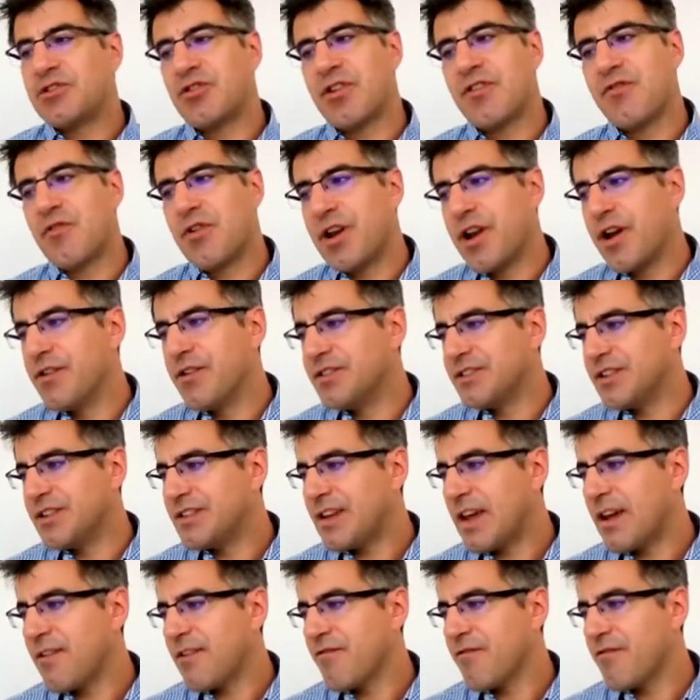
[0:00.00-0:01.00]
sure everyone knows
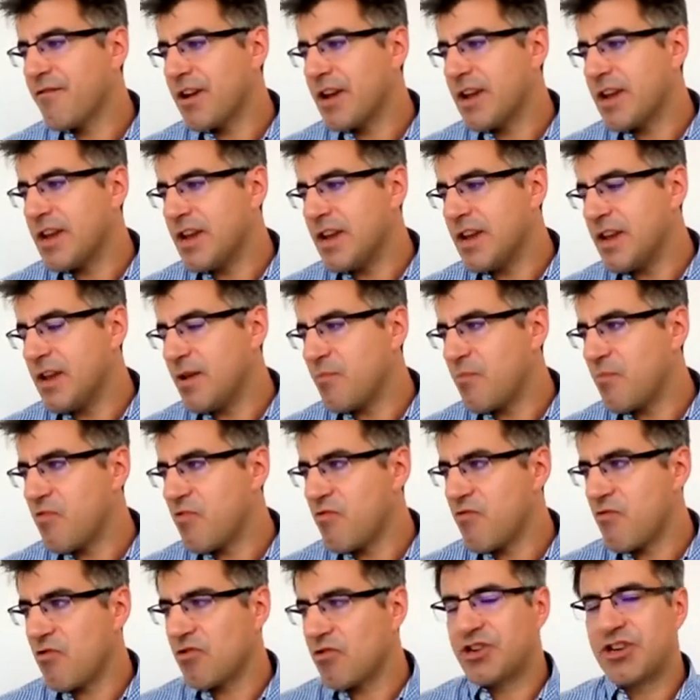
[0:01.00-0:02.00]
this, every
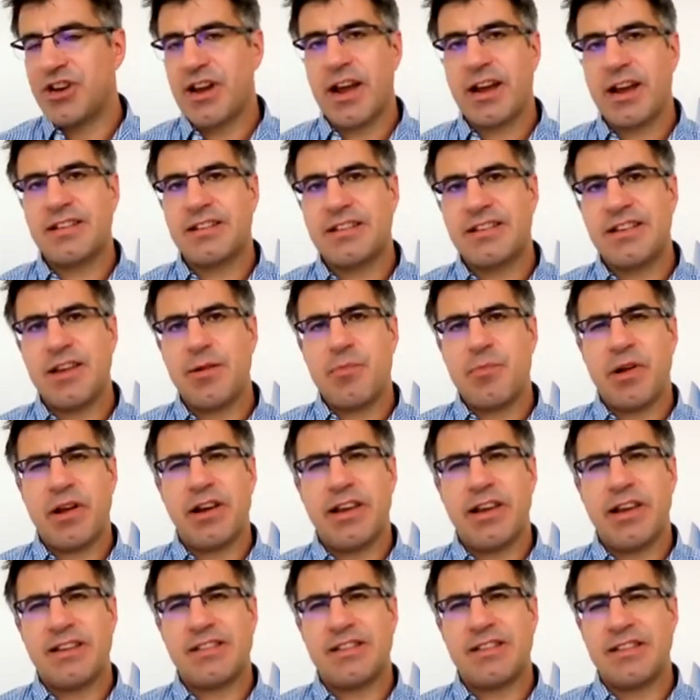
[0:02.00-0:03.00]
project
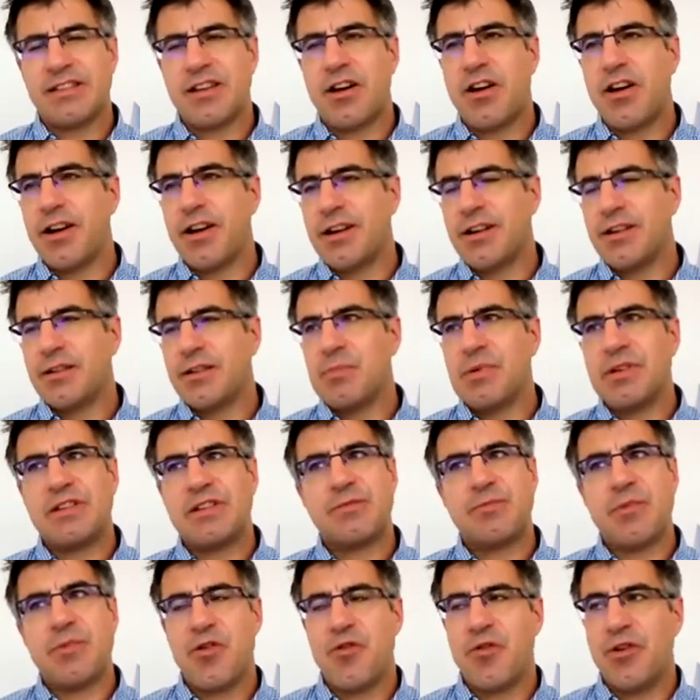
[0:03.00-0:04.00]
typically is designed
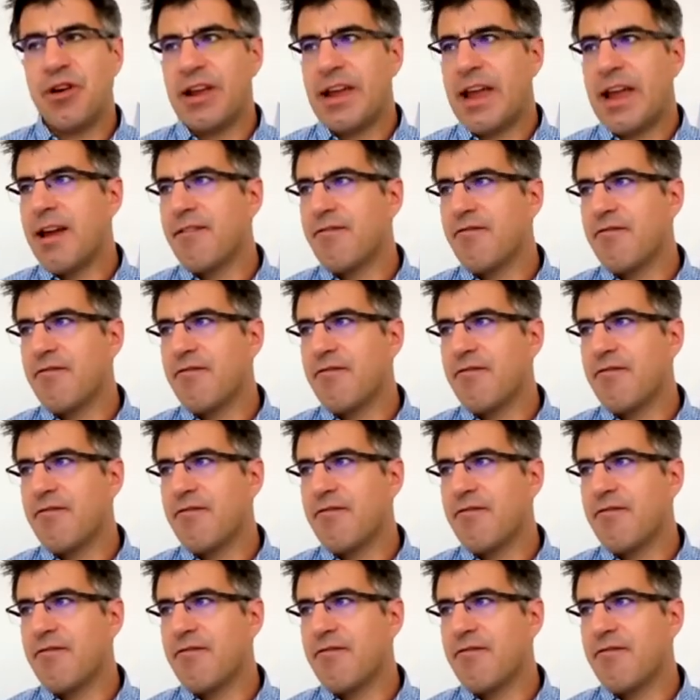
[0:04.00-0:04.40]
bespokely.